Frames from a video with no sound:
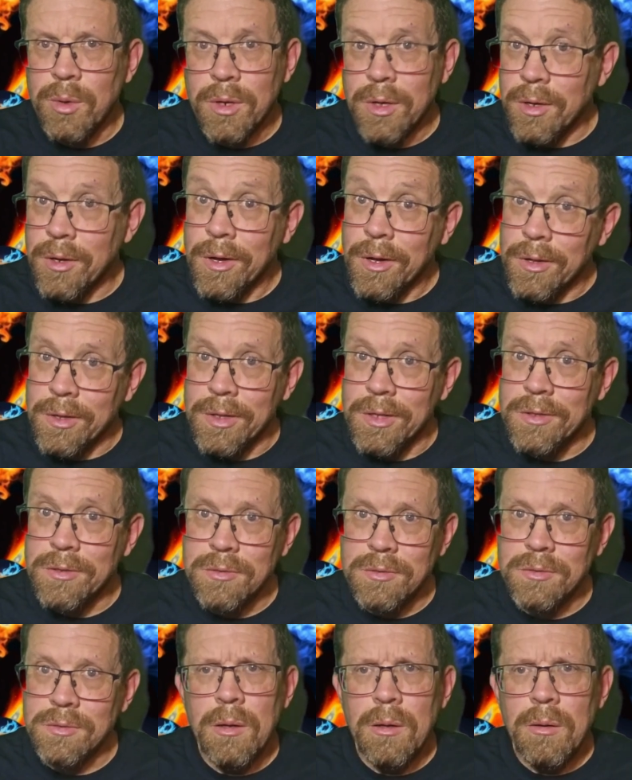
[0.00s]
to call it.
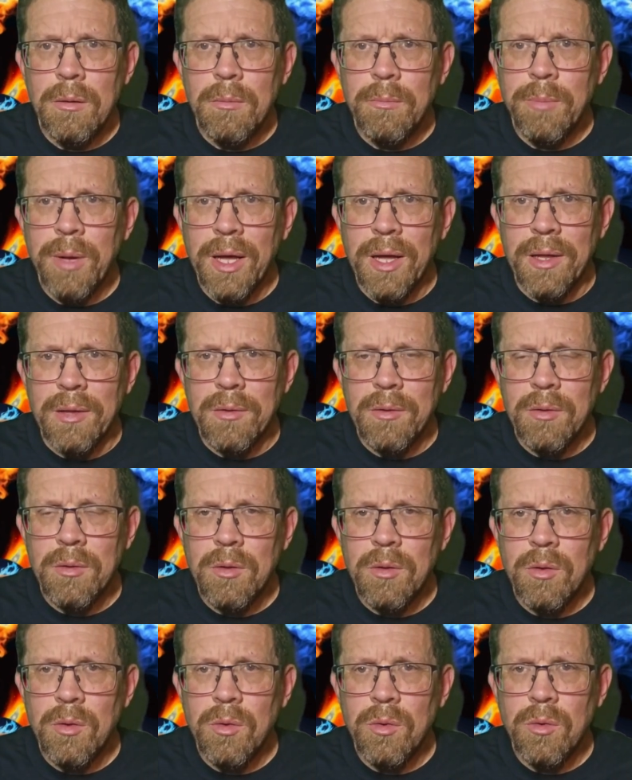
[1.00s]
But
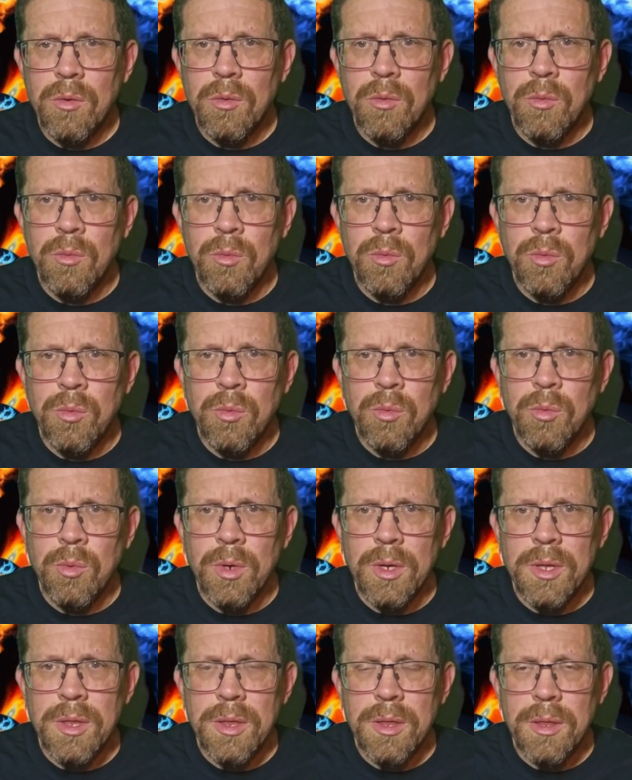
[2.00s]

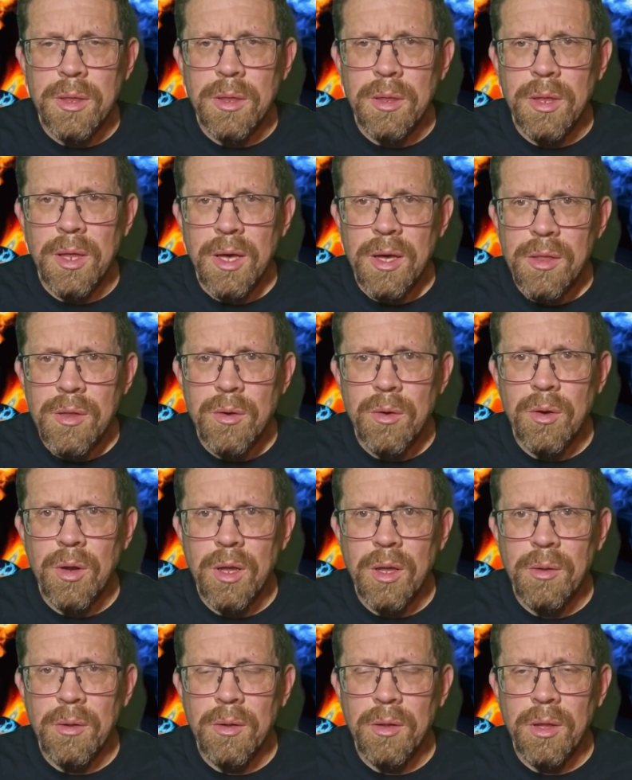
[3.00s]
with the other
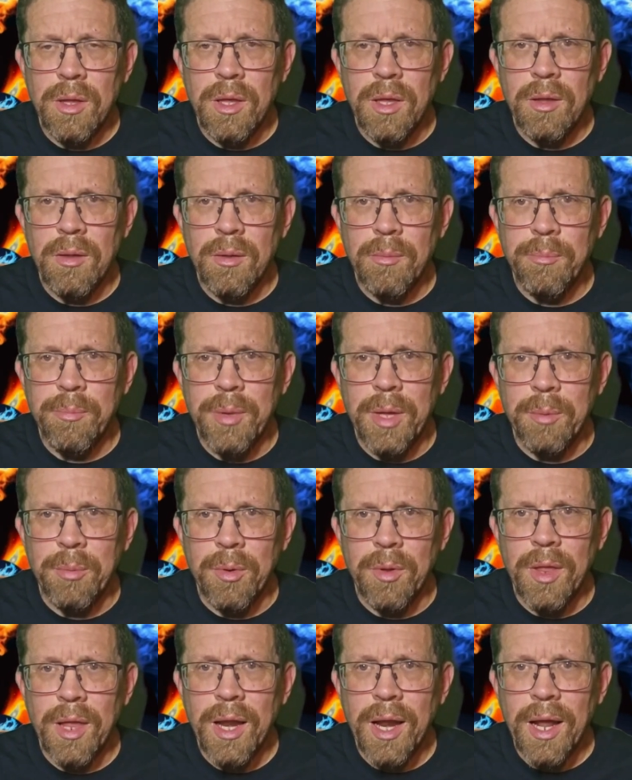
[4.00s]

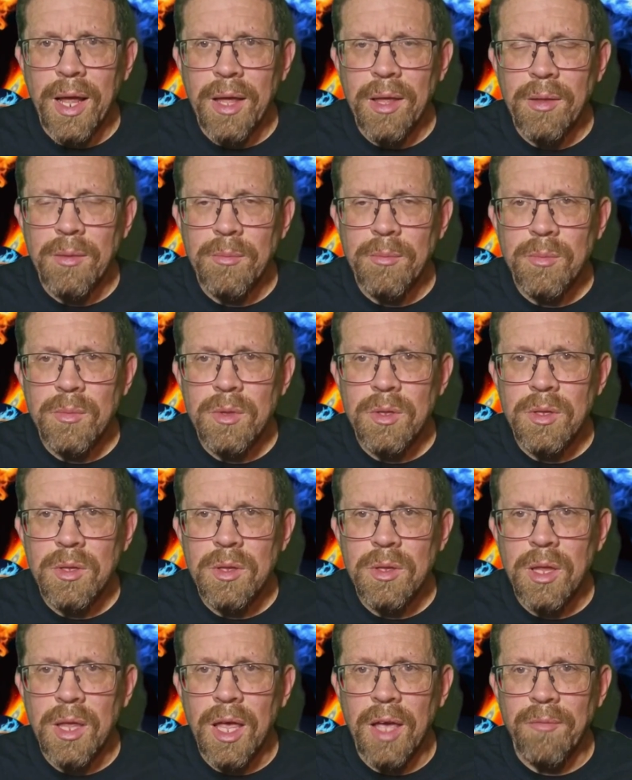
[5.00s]
people that I
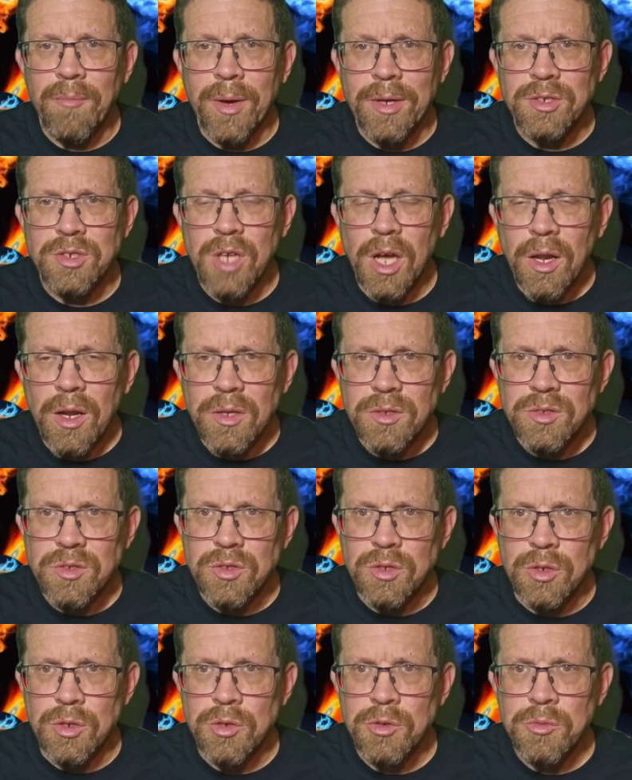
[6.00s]
gave my shoutouts
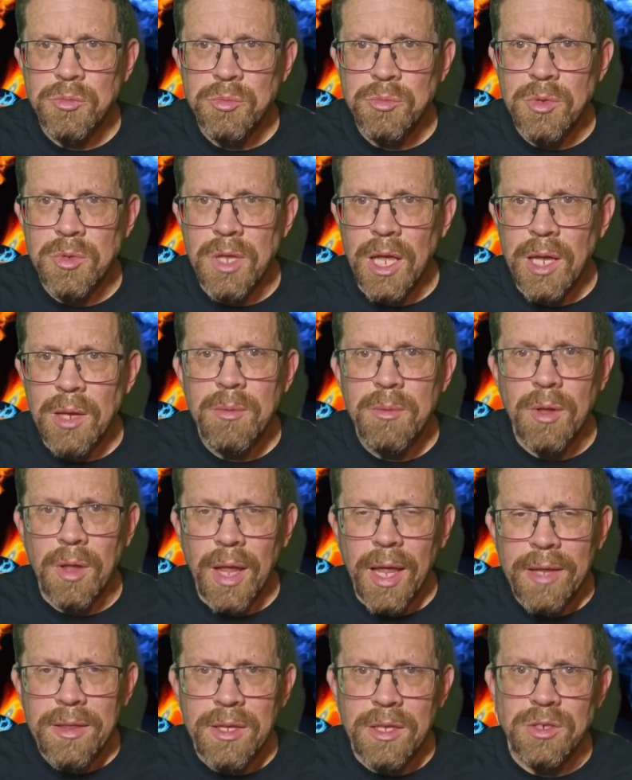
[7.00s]
to, they
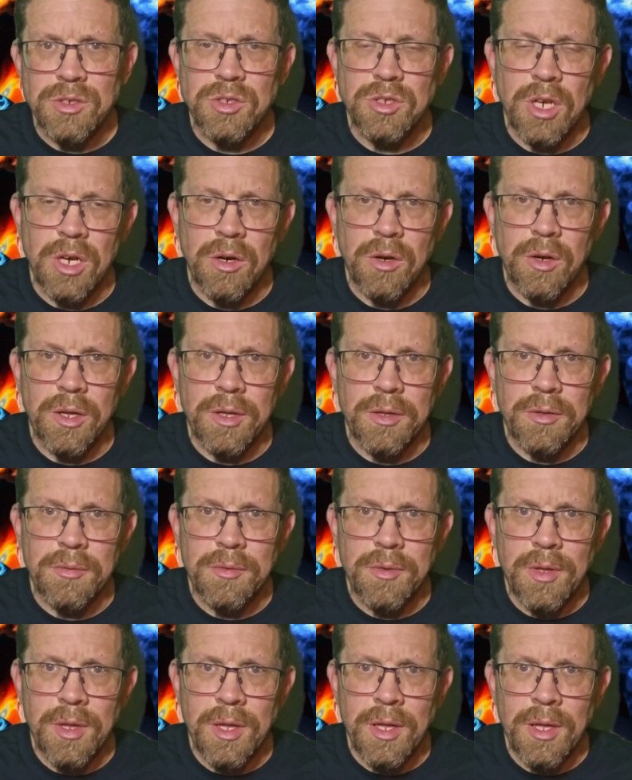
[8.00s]
gladly shared it.
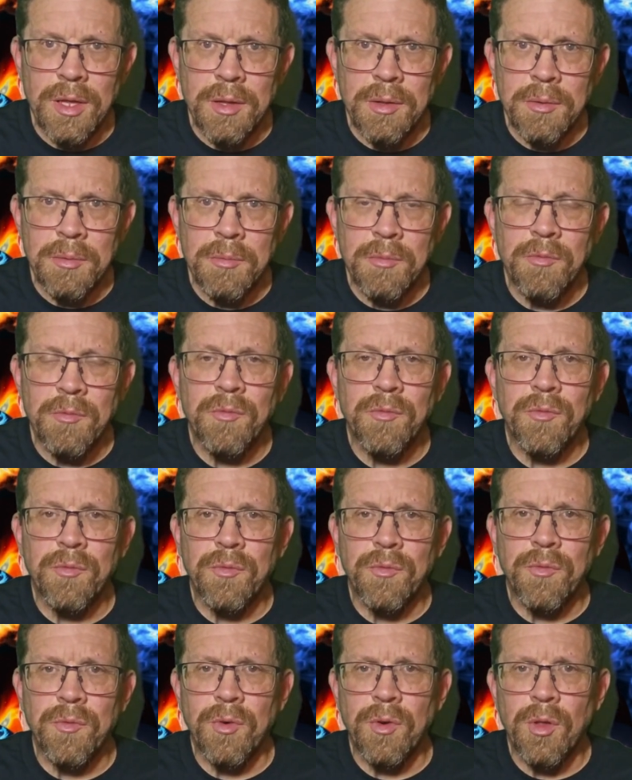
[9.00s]
And
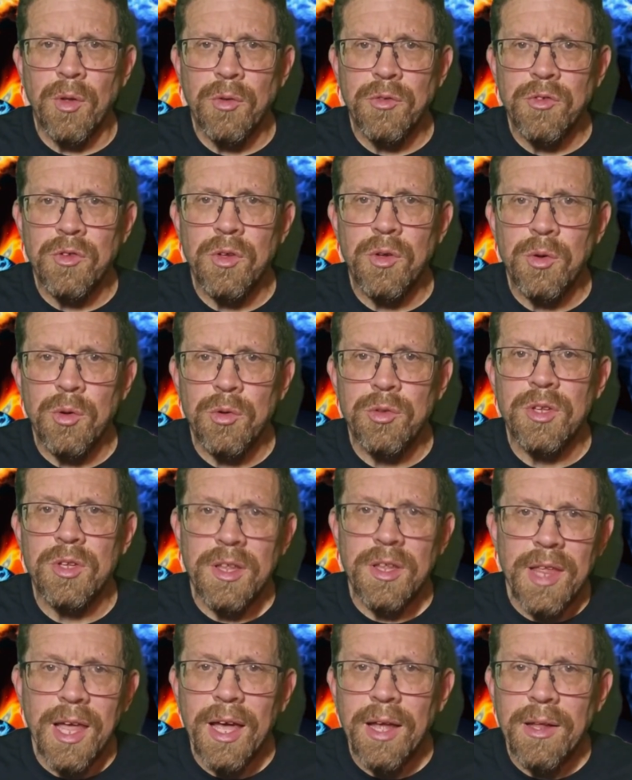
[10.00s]
for those of you who
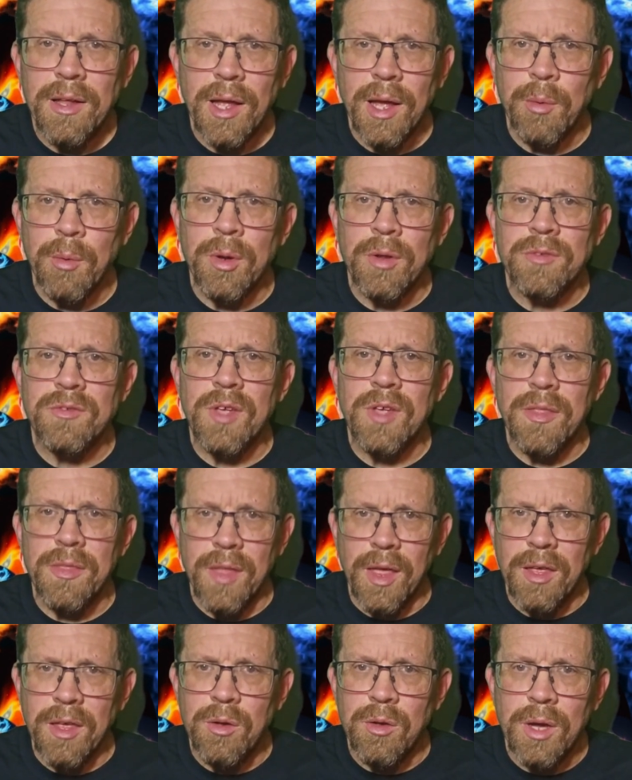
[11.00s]
did that, I want to say
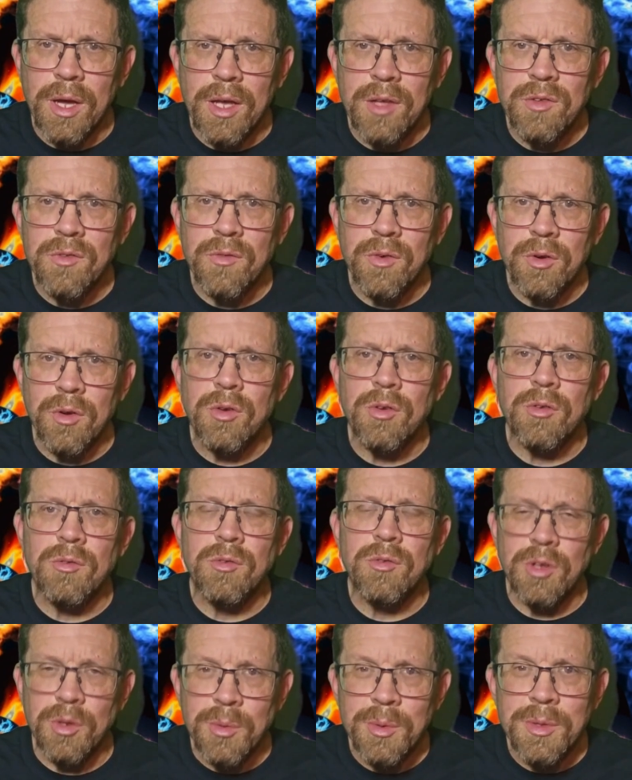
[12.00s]
thank you guys for
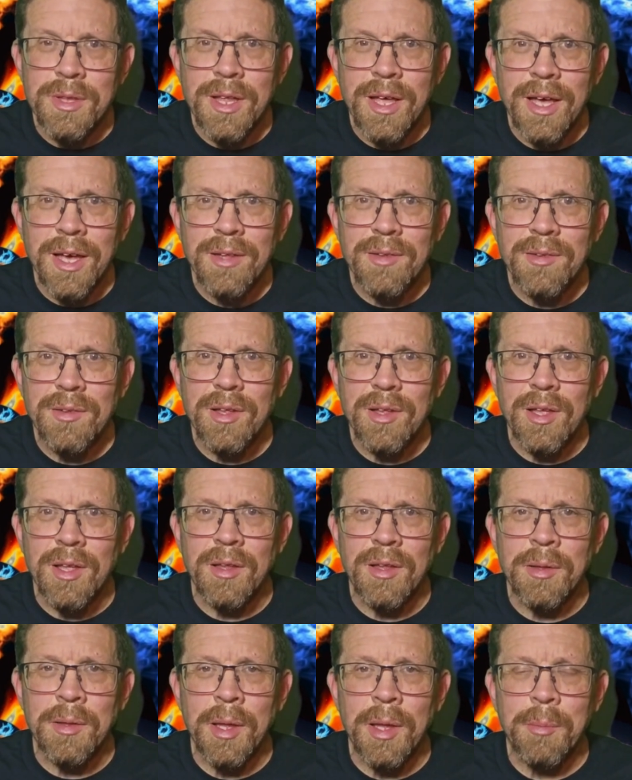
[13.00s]
doing that,
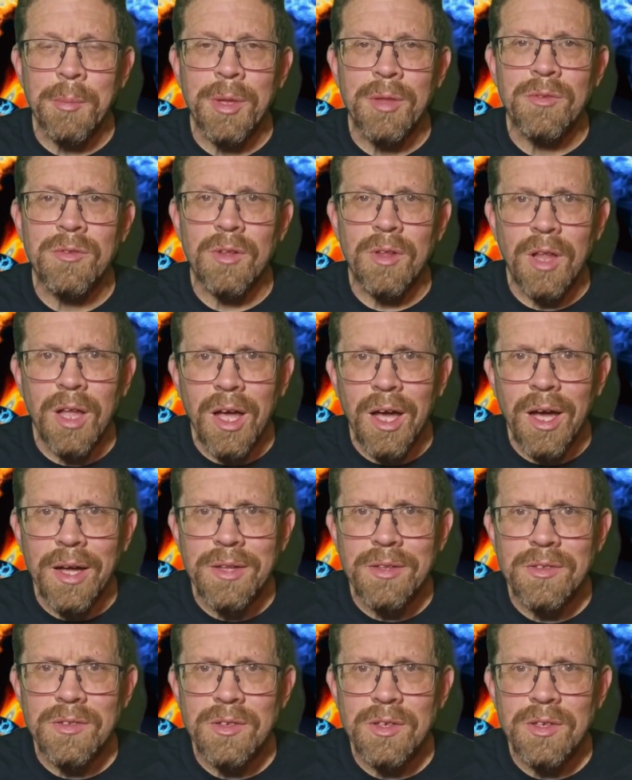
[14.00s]
and that means a lot.